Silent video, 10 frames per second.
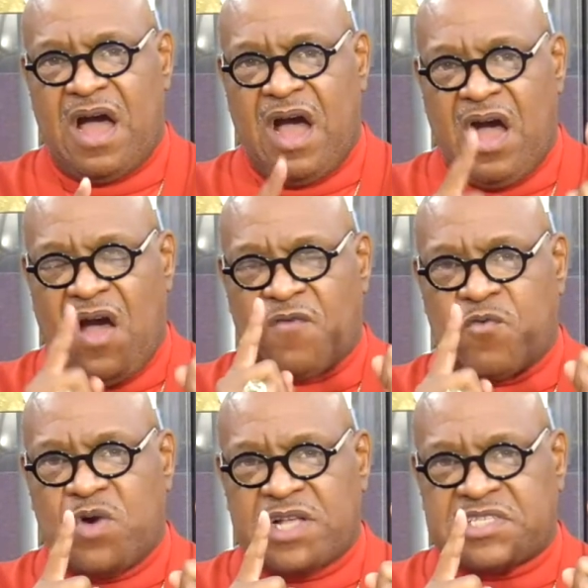of
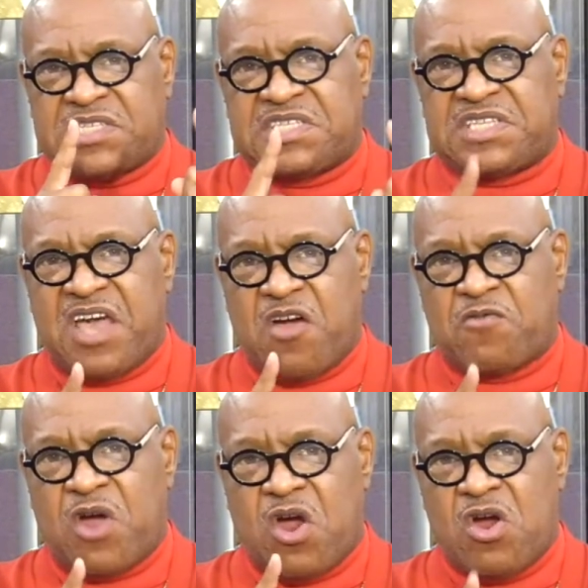what
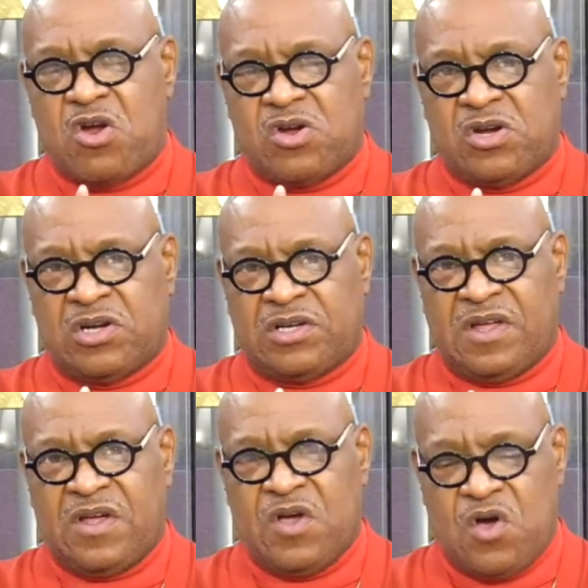Sarah
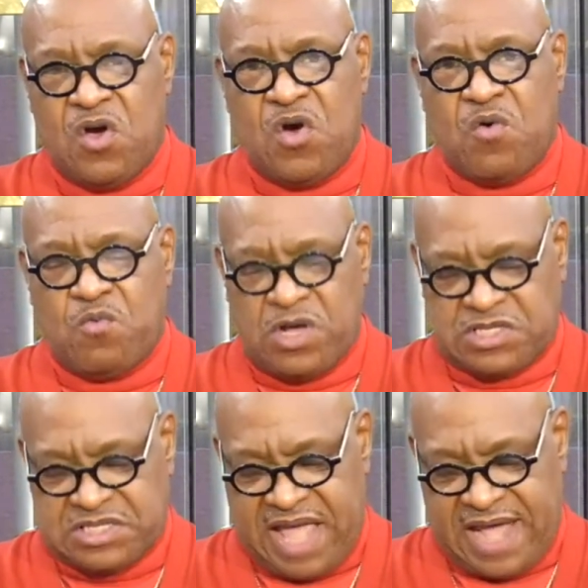heard
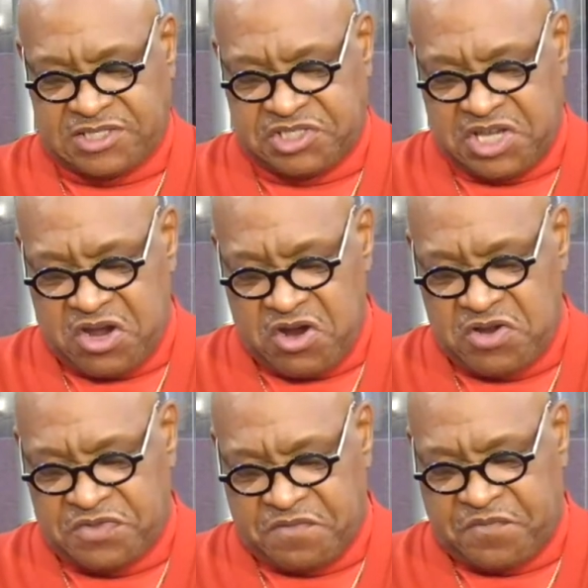was that she
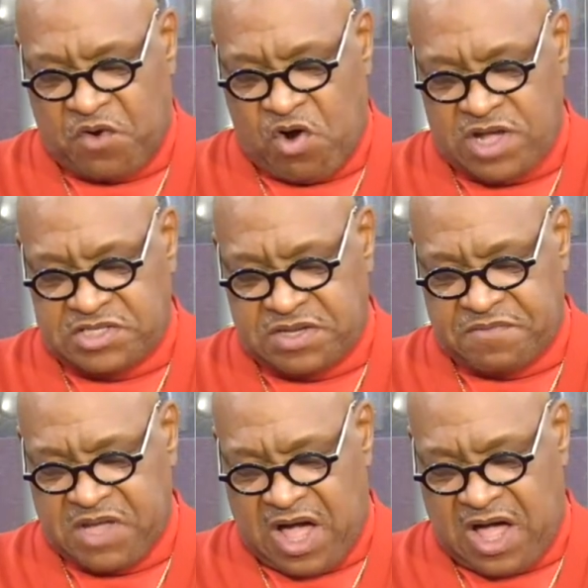heard the voice
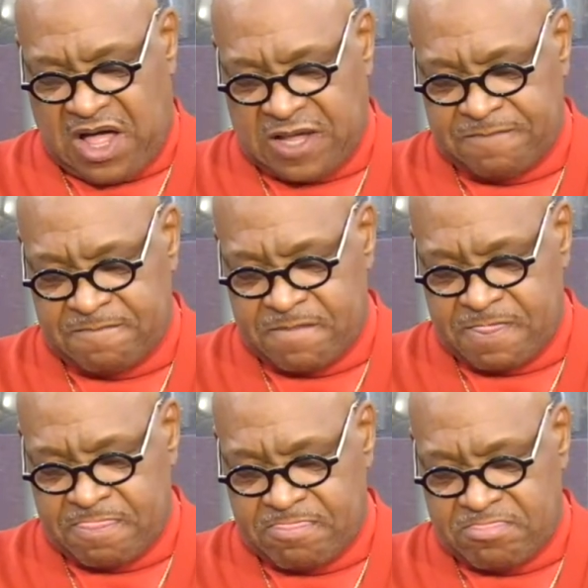of God.
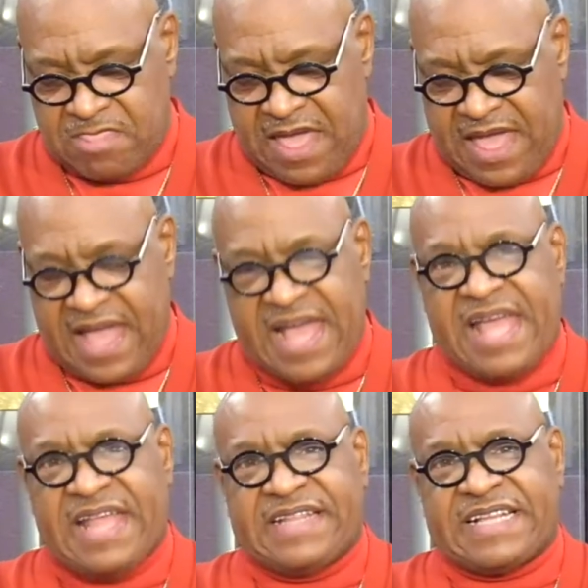
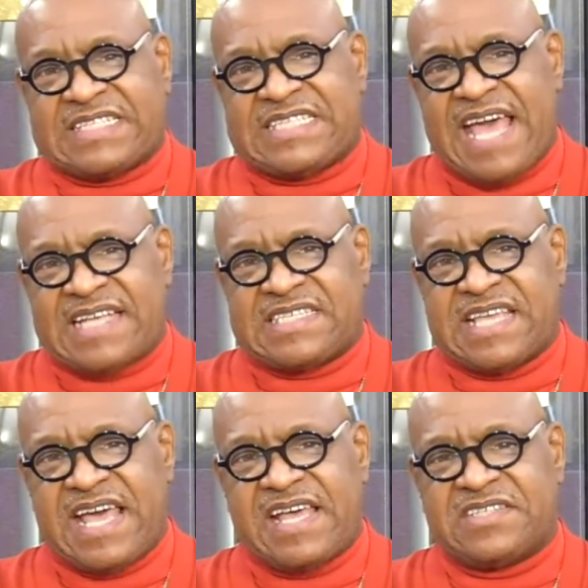The text
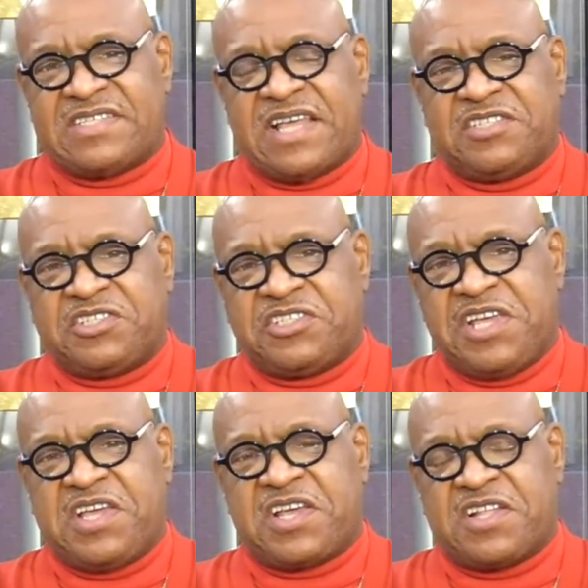says
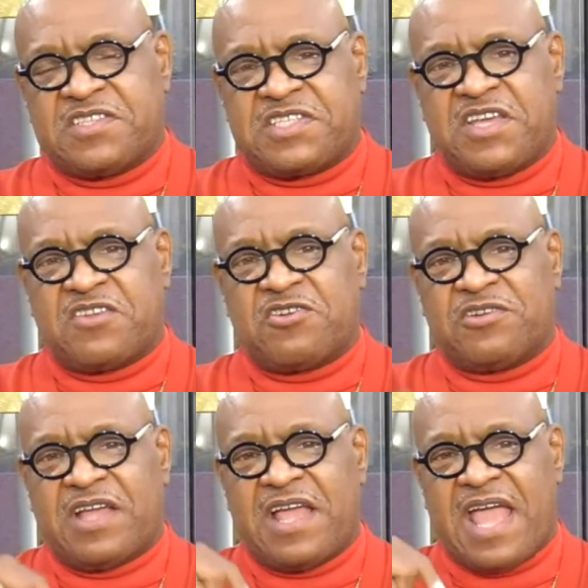she
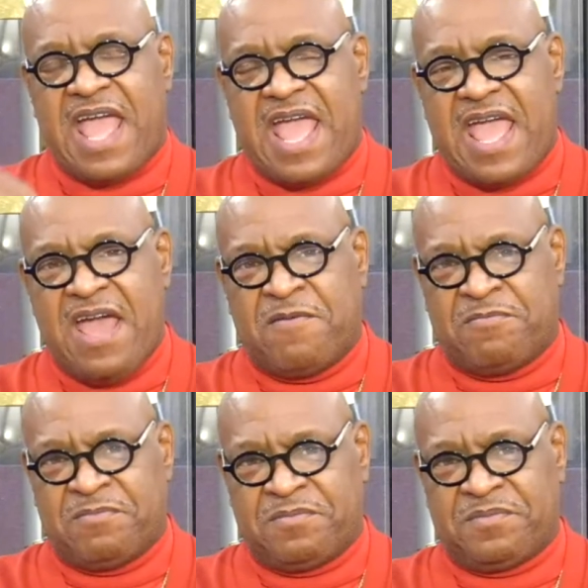considered
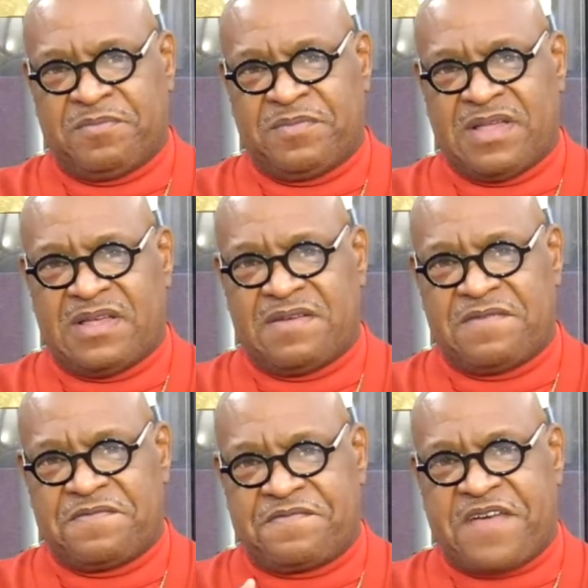him
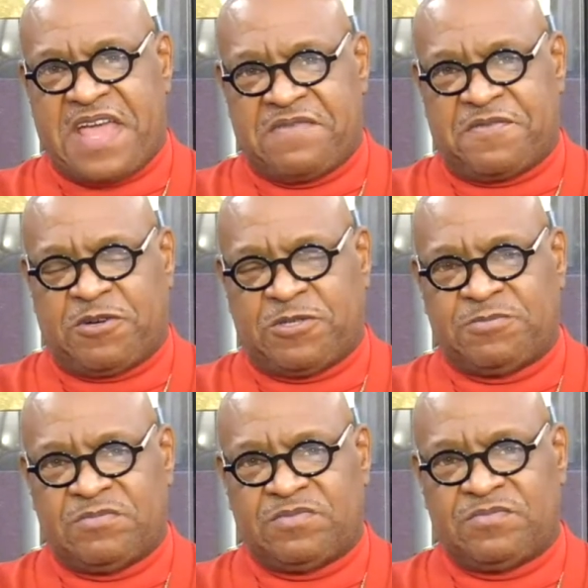faithful.
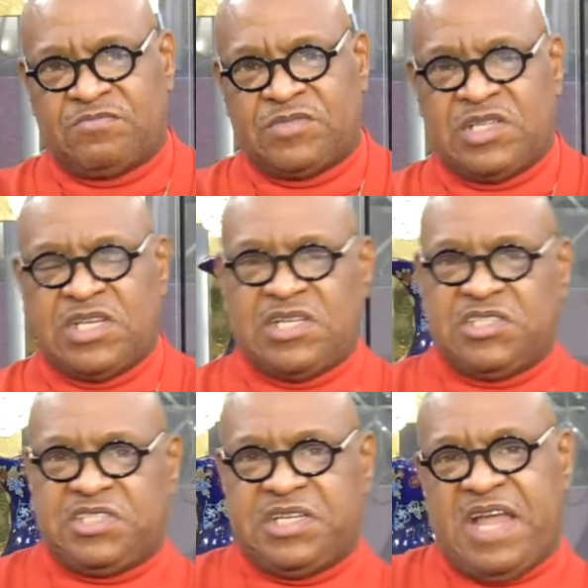
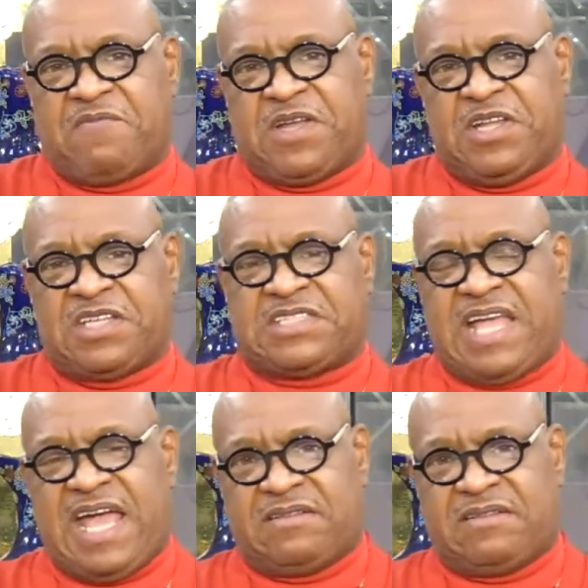She never looked at